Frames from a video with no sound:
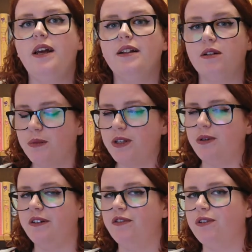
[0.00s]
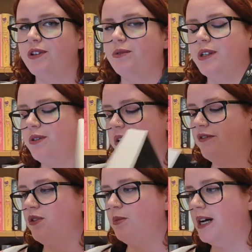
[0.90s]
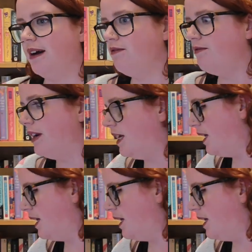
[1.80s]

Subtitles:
It's on my 24 in 2024 but I haven't read it